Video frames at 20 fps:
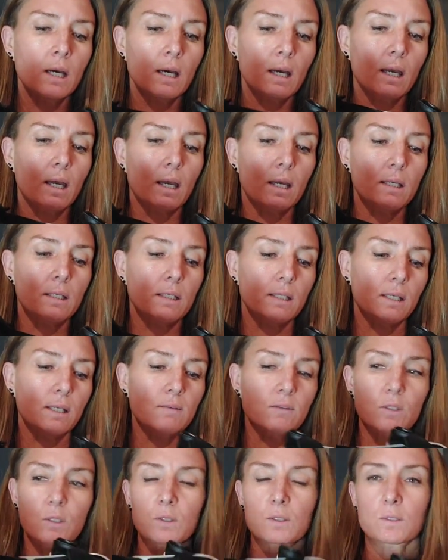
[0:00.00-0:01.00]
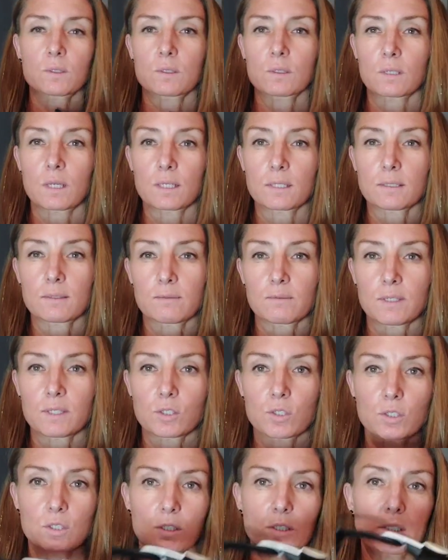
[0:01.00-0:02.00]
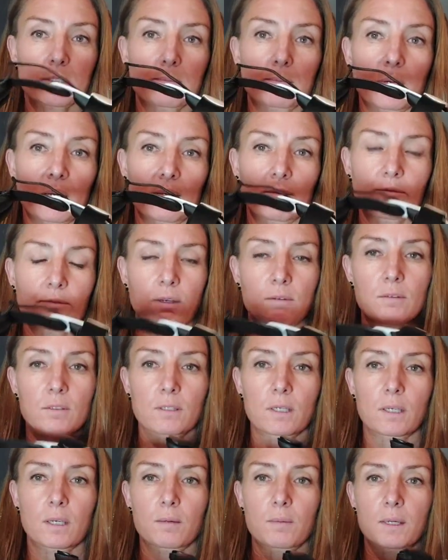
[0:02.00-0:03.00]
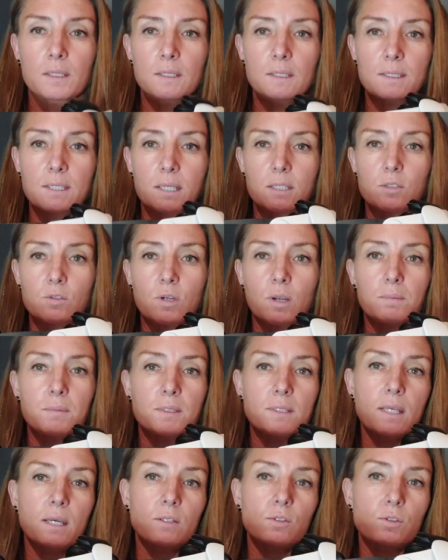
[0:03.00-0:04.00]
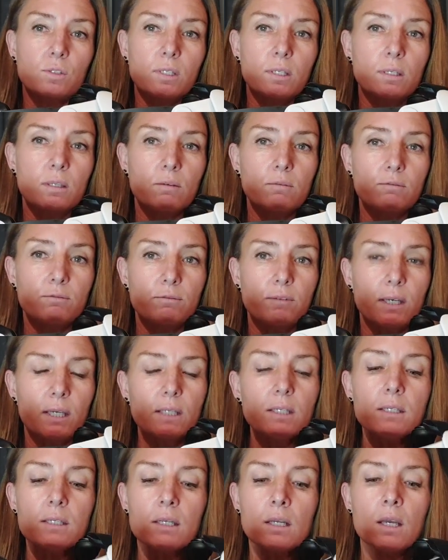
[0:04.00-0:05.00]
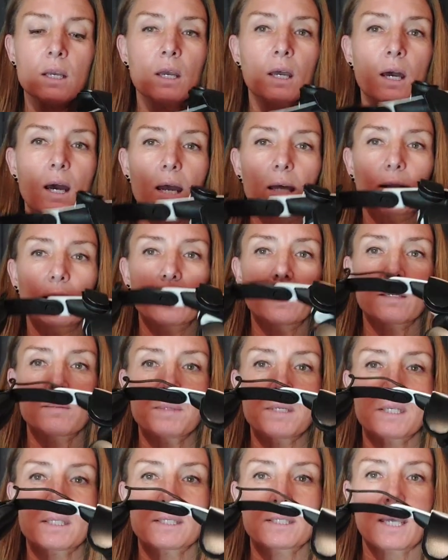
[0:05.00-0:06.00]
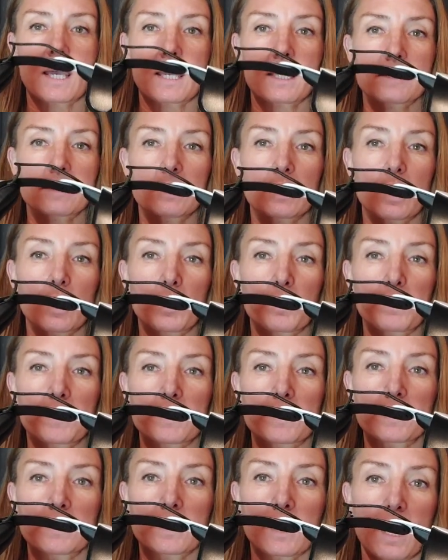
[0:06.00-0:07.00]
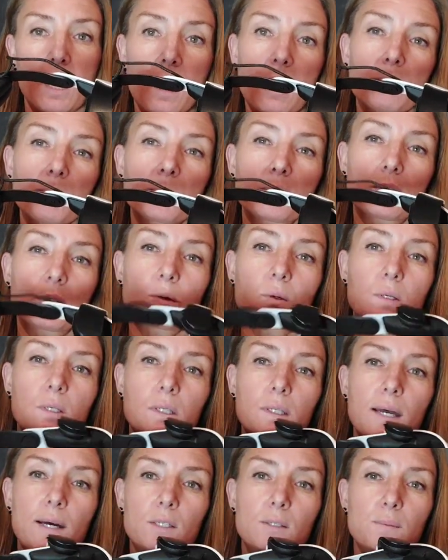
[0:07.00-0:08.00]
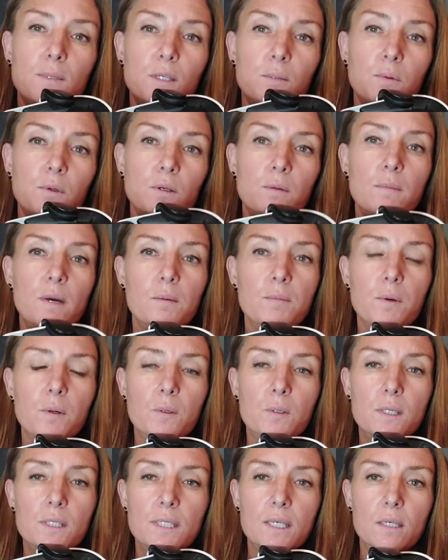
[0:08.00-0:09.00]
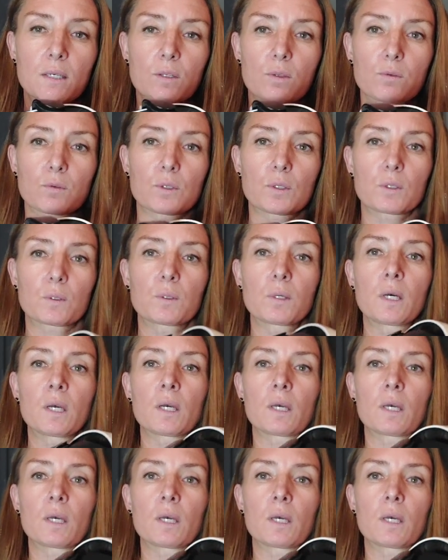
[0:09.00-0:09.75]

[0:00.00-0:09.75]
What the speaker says: And even though those are nice features, my favorite thing about this head strap is actually the fit. I like it because it has an open top, so it allows me to pull my ponytail through.